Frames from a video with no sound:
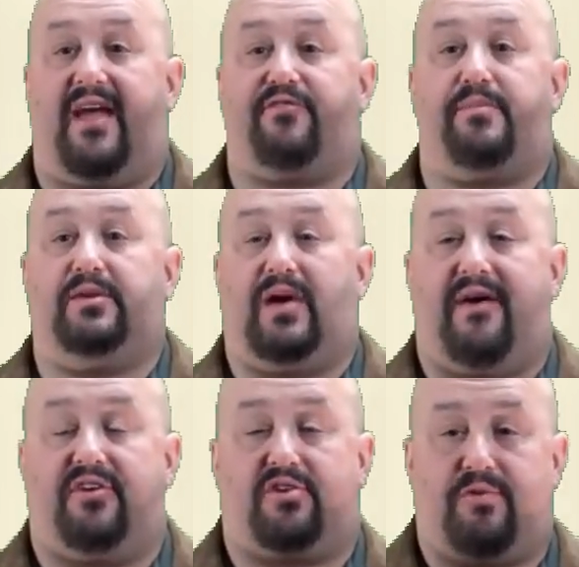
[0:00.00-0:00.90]
everybody will
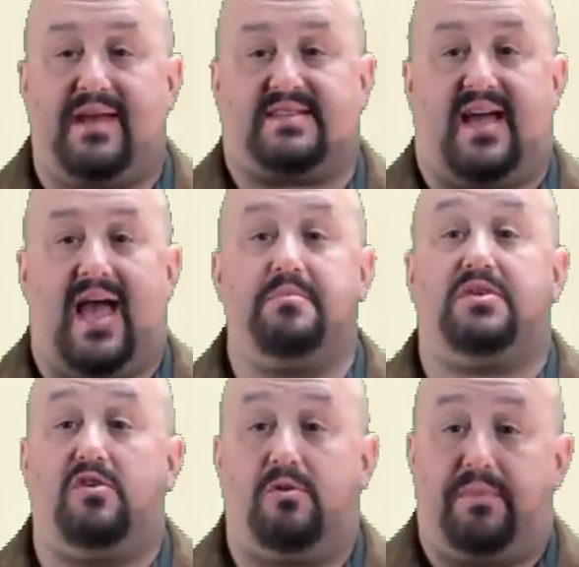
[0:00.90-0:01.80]
have a great time,
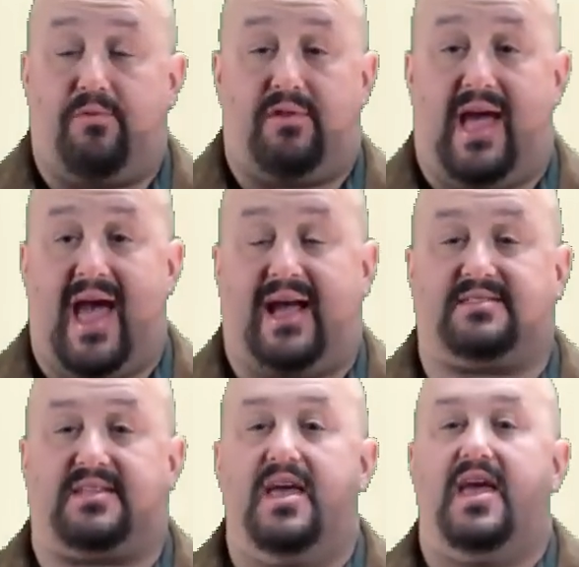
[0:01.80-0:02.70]
you'll be
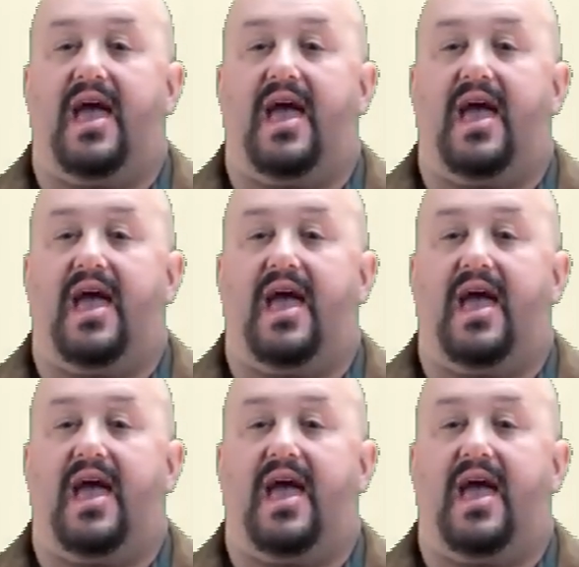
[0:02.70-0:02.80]
relaxed,